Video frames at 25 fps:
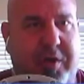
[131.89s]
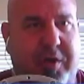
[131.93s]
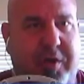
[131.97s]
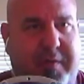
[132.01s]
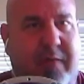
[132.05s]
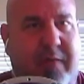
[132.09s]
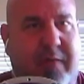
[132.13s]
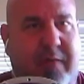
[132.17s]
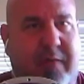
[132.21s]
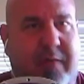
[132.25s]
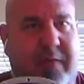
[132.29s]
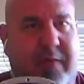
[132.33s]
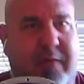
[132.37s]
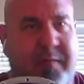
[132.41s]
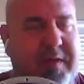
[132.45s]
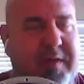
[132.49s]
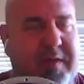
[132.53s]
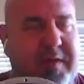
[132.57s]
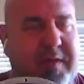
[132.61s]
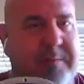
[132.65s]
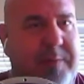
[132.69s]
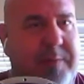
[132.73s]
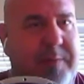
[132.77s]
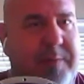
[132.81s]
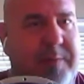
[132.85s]
That would be the
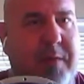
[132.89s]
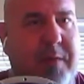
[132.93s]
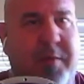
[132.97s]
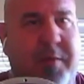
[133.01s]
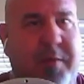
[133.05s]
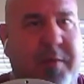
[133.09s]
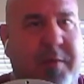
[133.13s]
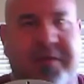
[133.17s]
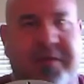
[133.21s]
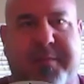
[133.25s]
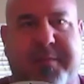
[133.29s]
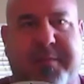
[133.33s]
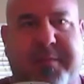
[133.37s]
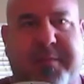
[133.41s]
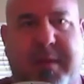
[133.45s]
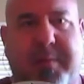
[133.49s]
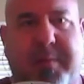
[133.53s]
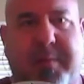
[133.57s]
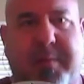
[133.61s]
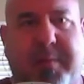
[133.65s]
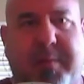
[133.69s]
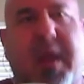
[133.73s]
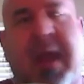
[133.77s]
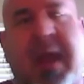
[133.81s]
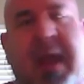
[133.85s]
bare bones minimum.
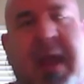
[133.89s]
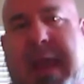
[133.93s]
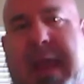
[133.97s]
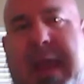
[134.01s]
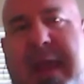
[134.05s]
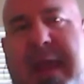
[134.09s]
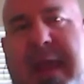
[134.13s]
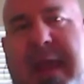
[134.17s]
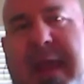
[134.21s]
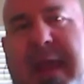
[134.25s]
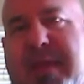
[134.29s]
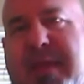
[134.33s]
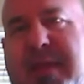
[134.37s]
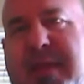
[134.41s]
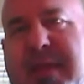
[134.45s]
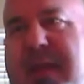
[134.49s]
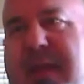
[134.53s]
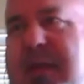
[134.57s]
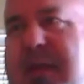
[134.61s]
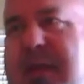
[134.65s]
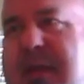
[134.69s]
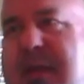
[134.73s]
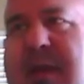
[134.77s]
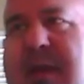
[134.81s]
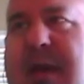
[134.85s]
And then,
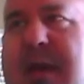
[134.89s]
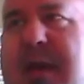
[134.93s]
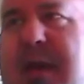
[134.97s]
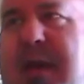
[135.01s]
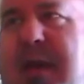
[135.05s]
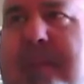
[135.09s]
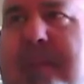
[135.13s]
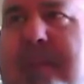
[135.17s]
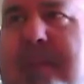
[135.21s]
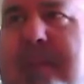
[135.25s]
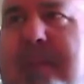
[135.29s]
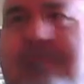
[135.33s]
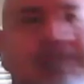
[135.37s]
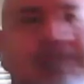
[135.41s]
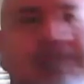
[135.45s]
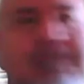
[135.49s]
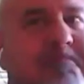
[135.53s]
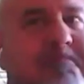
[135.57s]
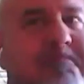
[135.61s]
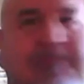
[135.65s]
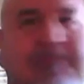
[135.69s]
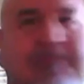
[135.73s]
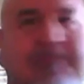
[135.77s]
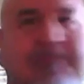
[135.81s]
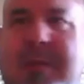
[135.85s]
man,
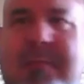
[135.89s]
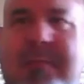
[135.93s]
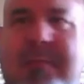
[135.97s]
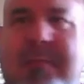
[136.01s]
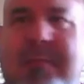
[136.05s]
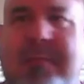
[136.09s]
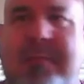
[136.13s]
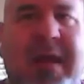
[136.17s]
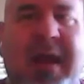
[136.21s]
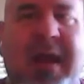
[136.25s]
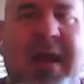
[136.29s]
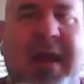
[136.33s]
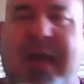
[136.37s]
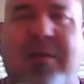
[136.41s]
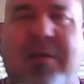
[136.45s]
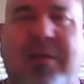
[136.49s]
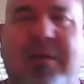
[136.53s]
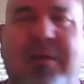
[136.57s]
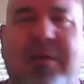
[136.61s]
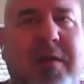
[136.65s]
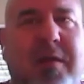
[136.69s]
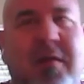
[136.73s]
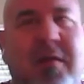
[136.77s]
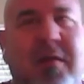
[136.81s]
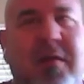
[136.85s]
I don't
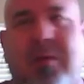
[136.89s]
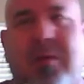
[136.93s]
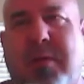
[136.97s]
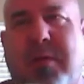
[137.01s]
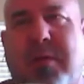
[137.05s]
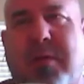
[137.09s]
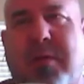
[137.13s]
know.